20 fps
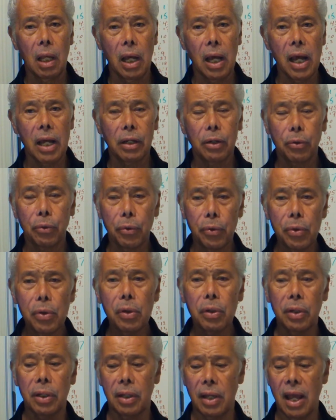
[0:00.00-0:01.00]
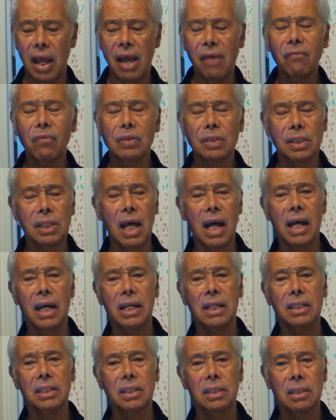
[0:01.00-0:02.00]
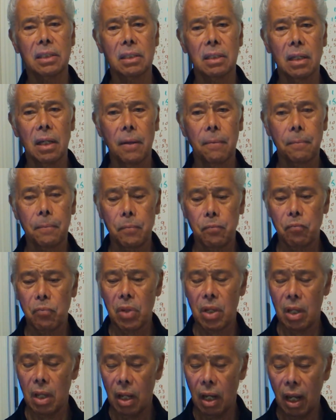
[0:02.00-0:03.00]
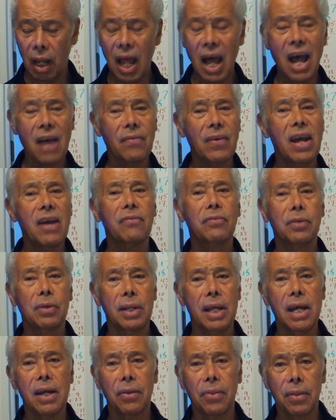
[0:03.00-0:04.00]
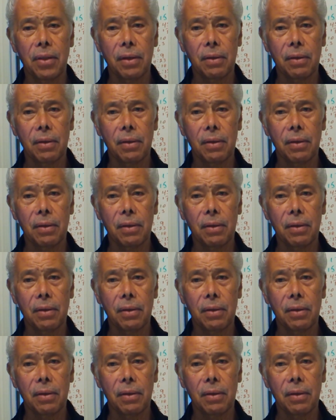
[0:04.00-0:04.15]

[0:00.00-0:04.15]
and really emphasize life after death.